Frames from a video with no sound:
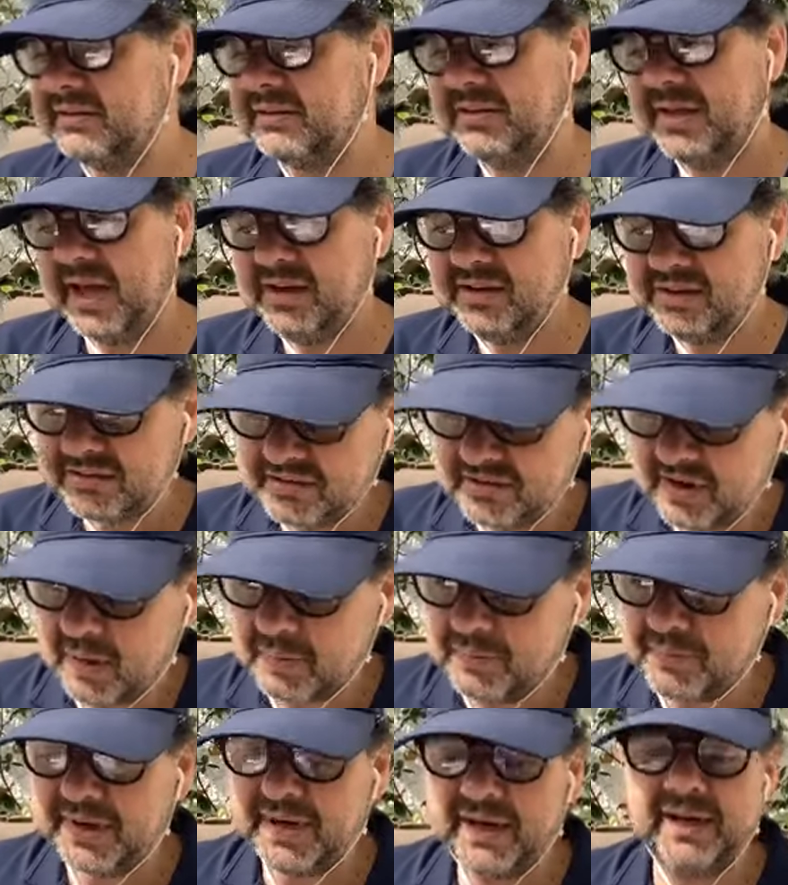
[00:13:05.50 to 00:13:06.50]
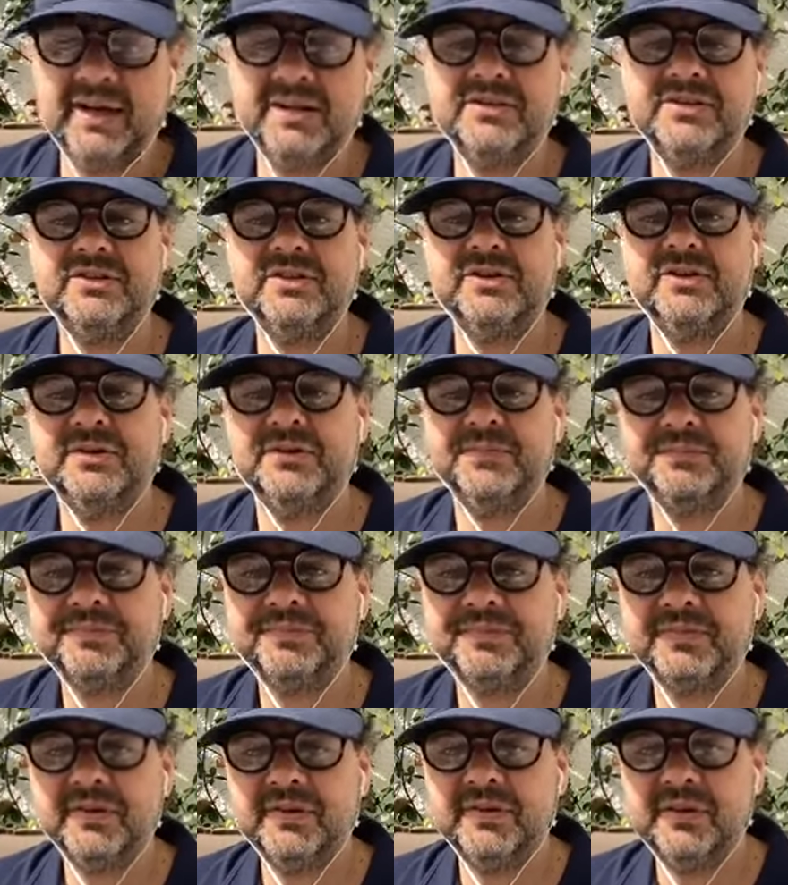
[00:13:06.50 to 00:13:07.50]
then start bringing into
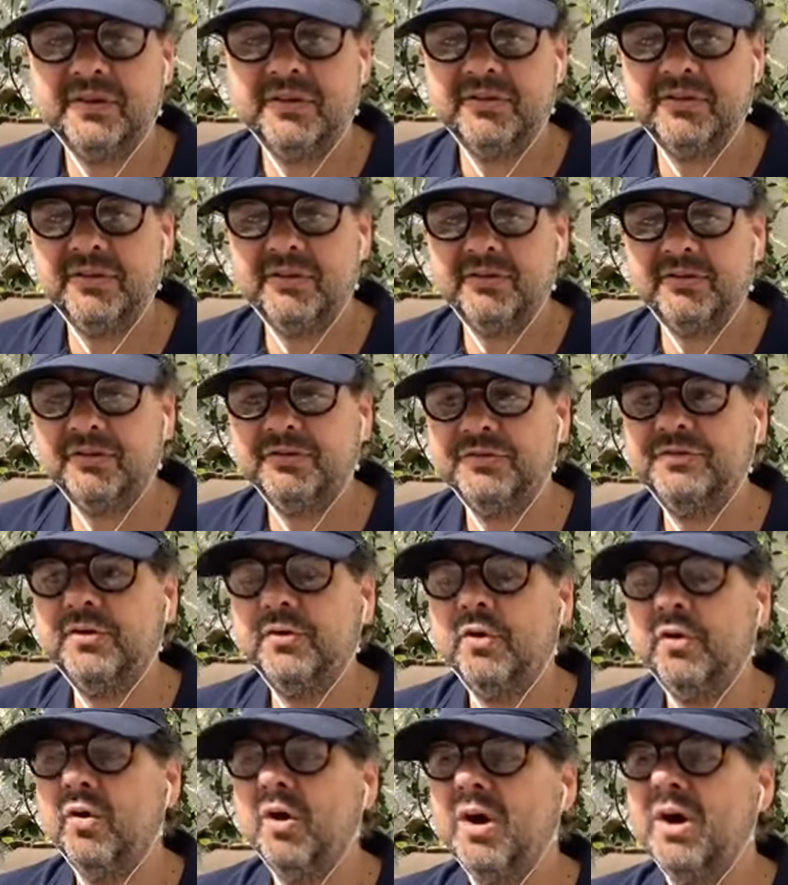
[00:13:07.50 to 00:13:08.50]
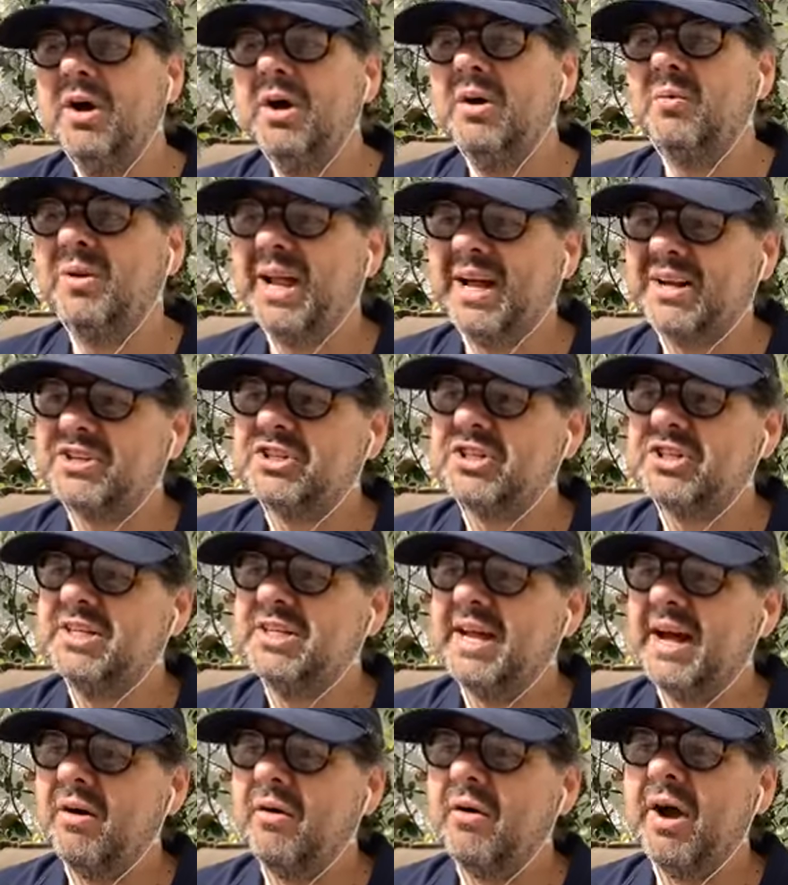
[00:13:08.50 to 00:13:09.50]
the 4. Well, actually,
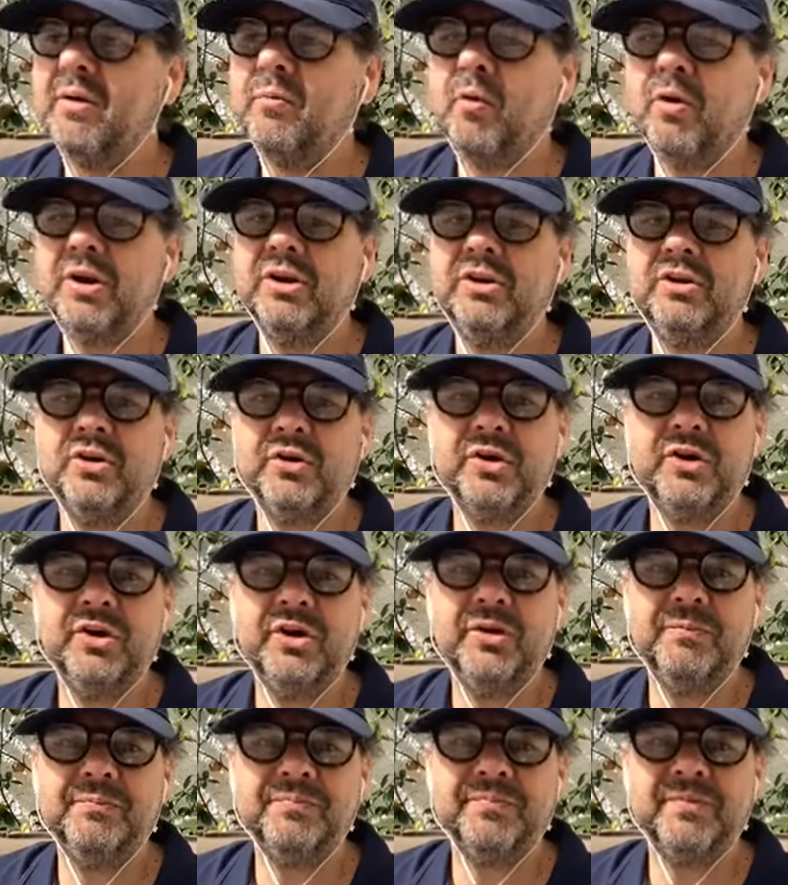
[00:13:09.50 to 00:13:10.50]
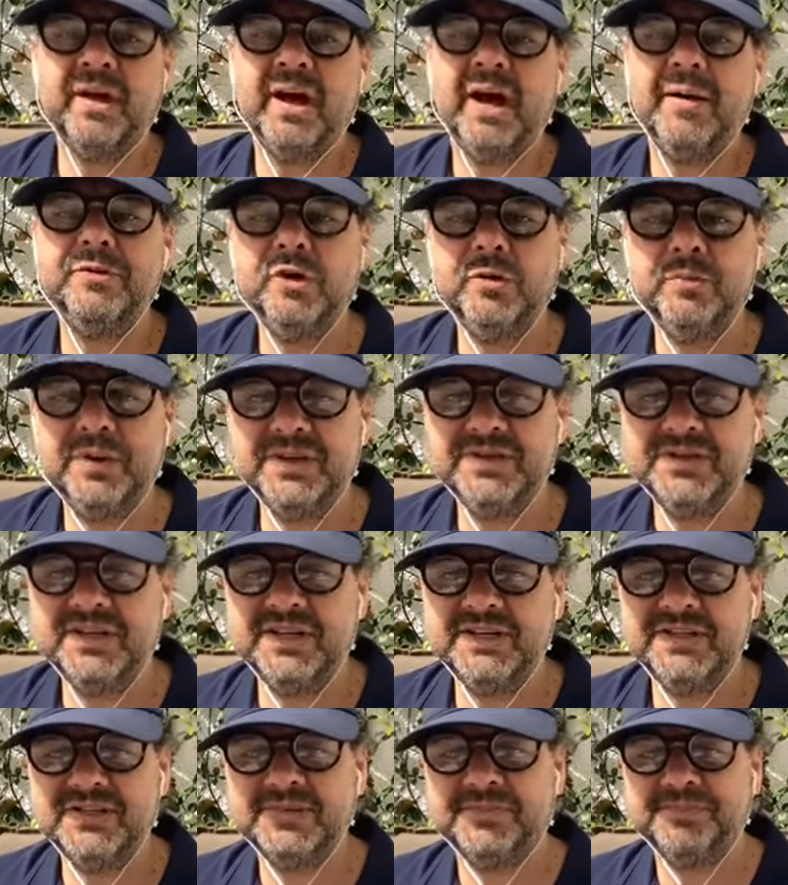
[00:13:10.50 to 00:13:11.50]
now I want to look at new
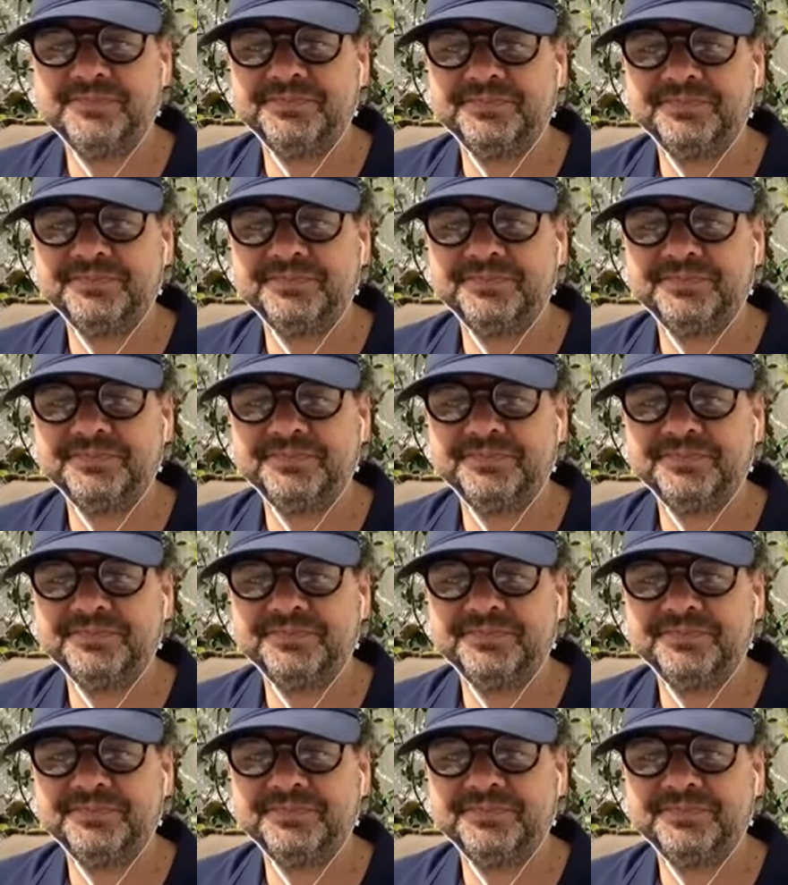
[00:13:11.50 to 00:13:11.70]
business.